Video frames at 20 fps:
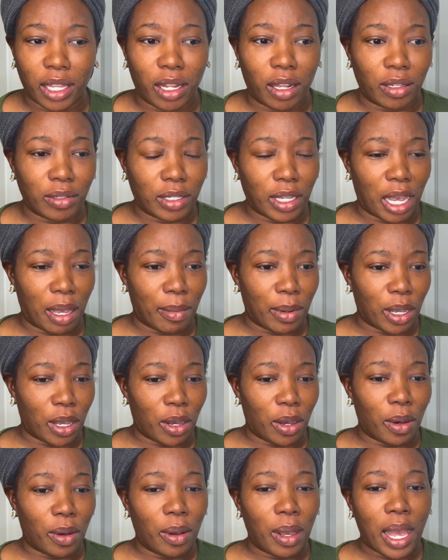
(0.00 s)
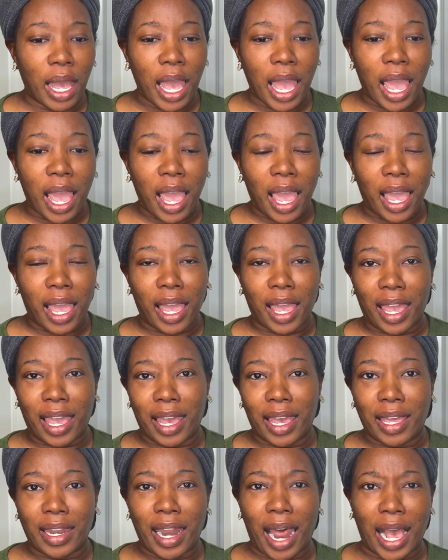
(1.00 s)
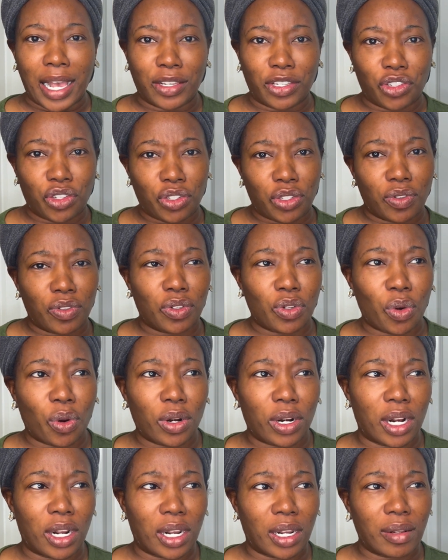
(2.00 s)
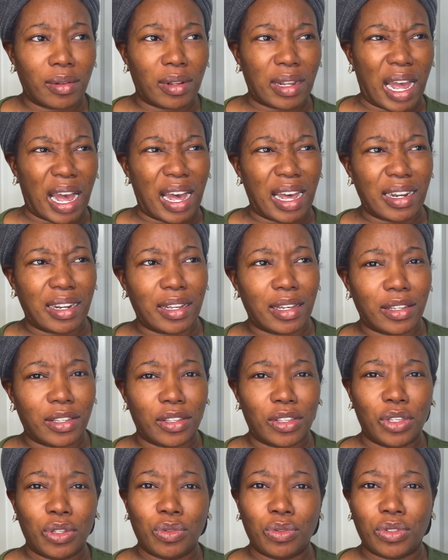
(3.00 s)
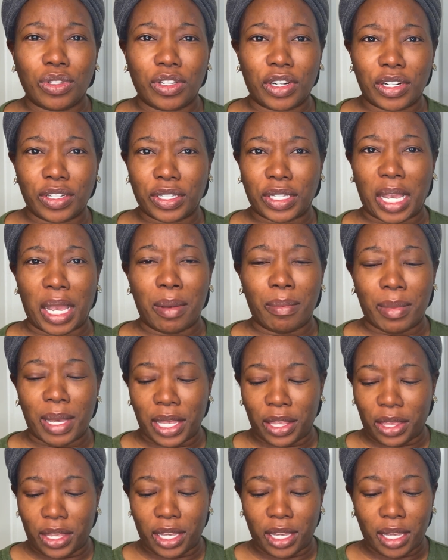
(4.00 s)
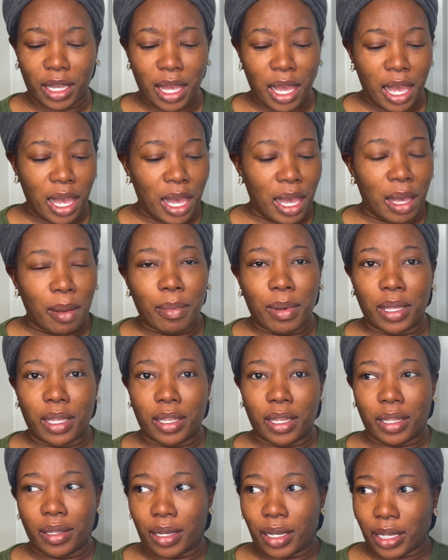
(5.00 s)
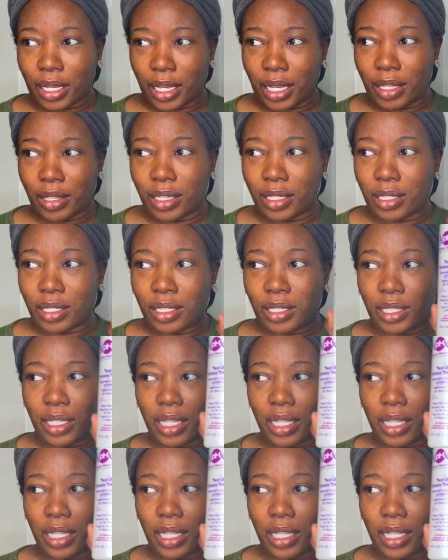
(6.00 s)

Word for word: a long time ago and I sort of kind of use their same method. But again, this is